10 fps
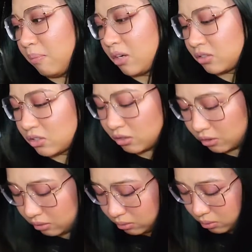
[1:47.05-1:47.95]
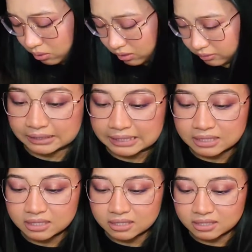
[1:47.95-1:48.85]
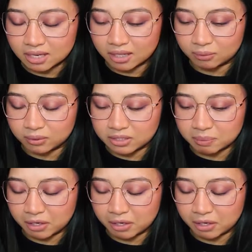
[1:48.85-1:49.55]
monster clean and styled with this